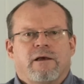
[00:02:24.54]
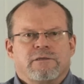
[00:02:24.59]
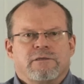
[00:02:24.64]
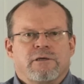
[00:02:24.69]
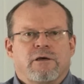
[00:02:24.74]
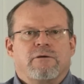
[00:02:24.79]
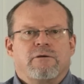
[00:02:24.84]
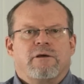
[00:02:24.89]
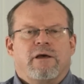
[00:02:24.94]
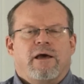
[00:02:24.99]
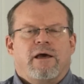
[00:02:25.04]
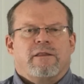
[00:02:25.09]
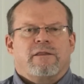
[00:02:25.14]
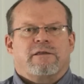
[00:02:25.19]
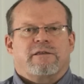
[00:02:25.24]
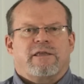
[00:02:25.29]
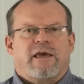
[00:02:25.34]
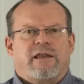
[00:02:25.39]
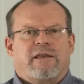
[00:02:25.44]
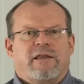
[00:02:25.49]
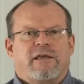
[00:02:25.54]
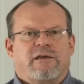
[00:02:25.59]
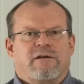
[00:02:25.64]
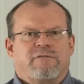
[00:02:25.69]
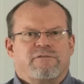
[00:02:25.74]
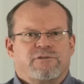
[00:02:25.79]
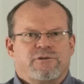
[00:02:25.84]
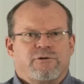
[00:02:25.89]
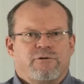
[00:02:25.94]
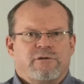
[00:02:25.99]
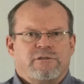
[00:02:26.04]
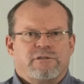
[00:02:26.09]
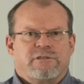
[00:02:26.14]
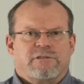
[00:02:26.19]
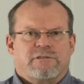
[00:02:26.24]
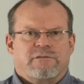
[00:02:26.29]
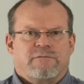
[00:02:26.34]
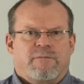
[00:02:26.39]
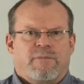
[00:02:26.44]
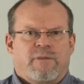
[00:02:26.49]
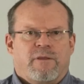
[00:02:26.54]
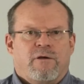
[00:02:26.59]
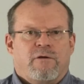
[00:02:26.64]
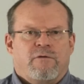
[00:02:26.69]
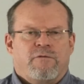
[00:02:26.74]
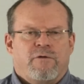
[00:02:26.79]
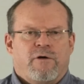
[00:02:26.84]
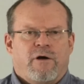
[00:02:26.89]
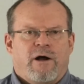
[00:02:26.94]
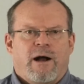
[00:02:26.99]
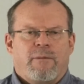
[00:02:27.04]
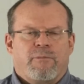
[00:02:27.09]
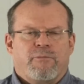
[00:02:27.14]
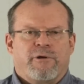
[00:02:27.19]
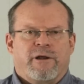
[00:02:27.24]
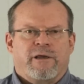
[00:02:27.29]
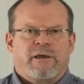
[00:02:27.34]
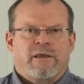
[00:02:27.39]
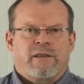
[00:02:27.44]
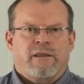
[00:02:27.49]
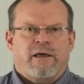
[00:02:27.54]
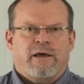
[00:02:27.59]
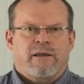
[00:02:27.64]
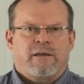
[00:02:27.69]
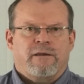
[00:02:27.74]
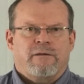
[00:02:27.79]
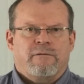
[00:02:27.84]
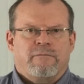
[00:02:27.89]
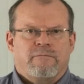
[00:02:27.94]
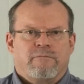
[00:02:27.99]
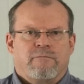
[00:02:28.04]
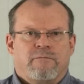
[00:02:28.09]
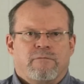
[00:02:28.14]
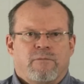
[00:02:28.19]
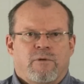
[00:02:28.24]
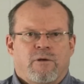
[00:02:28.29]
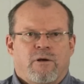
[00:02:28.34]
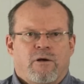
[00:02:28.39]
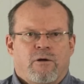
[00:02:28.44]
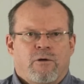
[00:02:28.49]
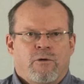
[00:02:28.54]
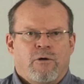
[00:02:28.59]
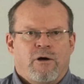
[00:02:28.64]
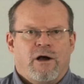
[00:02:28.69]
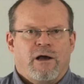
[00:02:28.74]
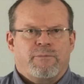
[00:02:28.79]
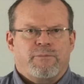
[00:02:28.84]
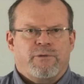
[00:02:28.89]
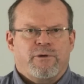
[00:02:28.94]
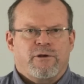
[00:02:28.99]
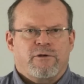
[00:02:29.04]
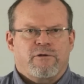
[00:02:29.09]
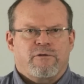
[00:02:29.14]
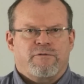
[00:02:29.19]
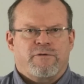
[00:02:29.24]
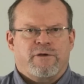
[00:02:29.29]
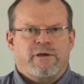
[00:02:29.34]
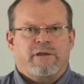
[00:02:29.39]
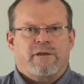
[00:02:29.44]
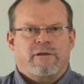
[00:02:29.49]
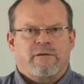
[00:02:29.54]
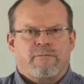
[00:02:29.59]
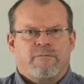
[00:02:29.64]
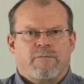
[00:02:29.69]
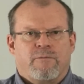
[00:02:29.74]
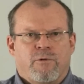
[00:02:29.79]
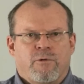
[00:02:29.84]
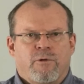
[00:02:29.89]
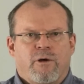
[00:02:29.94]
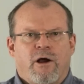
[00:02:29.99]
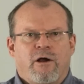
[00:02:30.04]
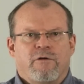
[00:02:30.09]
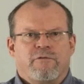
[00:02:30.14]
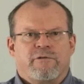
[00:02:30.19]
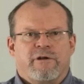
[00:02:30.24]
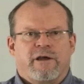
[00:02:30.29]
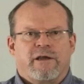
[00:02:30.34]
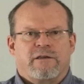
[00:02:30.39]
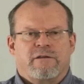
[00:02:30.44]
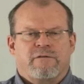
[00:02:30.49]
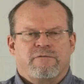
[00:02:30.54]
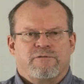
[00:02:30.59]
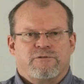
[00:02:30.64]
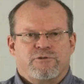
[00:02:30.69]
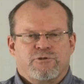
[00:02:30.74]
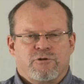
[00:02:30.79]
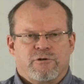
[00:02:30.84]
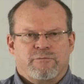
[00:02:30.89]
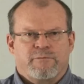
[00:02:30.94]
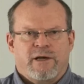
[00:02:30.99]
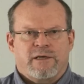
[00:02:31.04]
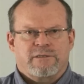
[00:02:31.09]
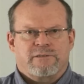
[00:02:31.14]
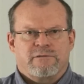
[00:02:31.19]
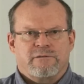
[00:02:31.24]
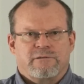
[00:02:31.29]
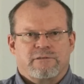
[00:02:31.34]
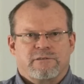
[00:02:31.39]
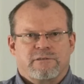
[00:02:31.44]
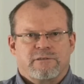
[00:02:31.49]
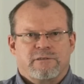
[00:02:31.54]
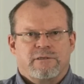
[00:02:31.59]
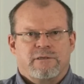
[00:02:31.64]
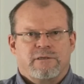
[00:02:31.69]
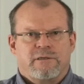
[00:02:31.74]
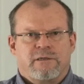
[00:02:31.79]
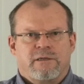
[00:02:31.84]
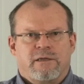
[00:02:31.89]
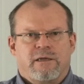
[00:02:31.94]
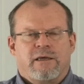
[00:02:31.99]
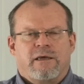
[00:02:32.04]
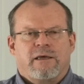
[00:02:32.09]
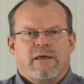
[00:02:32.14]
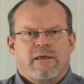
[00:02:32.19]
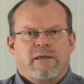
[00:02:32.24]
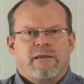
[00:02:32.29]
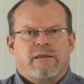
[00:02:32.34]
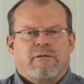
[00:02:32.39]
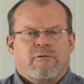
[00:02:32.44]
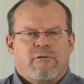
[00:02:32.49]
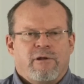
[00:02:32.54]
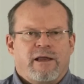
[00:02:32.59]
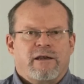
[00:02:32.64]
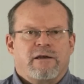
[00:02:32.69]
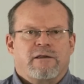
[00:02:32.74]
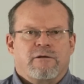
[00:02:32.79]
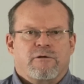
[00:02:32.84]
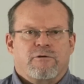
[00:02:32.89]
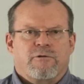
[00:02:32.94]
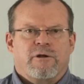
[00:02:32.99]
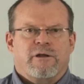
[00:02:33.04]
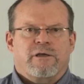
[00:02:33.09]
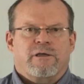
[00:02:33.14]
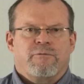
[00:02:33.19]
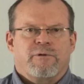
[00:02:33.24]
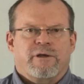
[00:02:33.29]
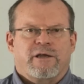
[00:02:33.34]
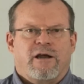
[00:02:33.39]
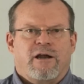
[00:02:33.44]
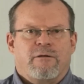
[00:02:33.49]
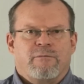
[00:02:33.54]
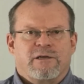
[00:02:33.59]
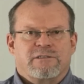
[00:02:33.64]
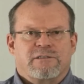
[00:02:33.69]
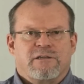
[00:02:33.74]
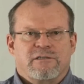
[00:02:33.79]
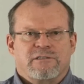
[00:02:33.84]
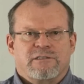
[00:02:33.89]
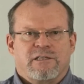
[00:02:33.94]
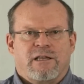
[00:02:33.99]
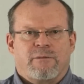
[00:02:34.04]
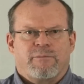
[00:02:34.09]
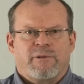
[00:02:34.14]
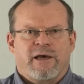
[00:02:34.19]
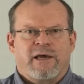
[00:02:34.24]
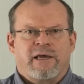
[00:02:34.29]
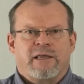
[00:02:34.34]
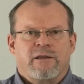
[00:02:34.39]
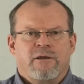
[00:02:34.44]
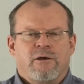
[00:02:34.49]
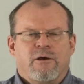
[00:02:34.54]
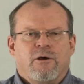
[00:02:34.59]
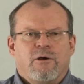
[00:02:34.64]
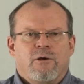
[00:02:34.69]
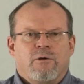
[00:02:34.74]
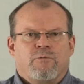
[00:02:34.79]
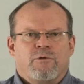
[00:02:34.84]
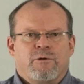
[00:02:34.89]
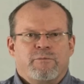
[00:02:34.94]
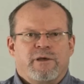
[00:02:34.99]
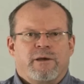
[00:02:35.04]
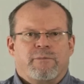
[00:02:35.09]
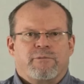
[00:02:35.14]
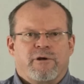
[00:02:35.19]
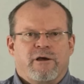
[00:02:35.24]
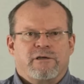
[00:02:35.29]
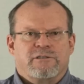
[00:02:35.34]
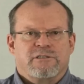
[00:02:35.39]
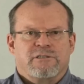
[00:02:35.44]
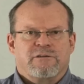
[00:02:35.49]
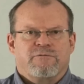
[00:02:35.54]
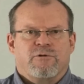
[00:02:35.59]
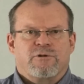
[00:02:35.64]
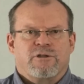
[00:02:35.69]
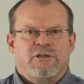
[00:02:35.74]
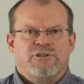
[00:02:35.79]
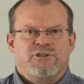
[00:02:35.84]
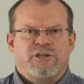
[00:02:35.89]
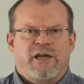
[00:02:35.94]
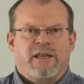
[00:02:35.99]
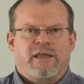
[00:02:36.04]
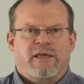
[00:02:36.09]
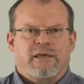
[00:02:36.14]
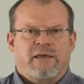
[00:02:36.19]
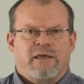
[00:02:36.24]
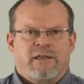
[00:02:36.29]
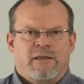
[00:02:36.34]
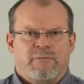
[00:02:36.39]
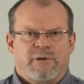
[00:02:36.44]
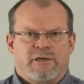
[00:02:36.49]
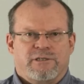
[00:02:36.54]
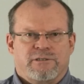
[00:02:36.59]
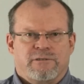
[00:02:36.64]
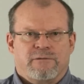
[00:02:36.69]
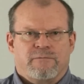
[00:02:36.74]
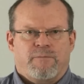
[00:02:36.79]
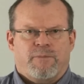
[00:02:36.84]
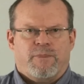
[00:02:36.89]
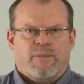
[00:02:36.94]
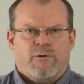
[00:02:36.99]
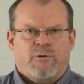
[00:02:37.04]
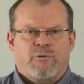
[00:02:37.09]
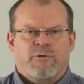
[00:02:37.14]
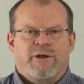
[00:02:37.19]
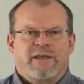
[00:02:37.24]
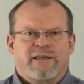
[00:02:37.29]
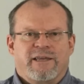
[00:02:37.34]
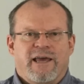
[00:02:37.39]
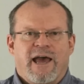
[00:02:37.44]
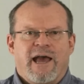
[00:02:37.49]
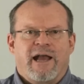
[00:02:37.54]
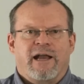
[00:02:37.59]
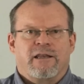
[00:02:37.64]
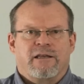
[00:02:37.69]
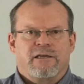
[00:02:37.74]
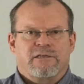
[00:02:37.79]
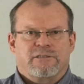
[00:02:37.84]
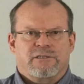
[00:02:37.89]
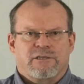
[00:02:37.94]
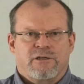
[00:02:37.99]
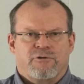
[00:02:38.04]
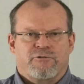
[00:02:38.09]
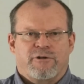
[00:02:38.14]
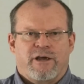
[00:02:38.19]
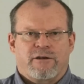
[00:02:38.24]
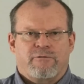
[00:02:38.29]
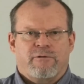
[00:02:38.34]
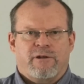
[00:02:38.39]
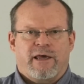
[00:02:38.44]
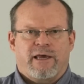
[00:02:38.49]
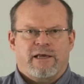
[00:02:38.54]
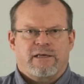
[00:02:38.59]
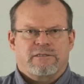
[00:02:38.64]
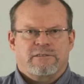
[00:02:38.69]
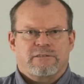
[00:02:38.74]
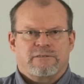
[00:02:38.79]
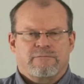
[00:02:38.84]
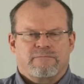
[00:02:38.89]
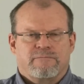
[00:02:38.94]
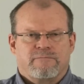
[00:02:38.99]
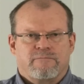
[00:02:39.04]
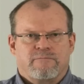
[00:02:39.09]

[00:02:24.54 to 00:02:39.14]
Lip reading: So the technique of choice for upregulated or hypertrophied or overactive short muscles related to chronic and recurrent musculoskeletal pain would be a process of autogenic inhibition or antagonist contract-relax.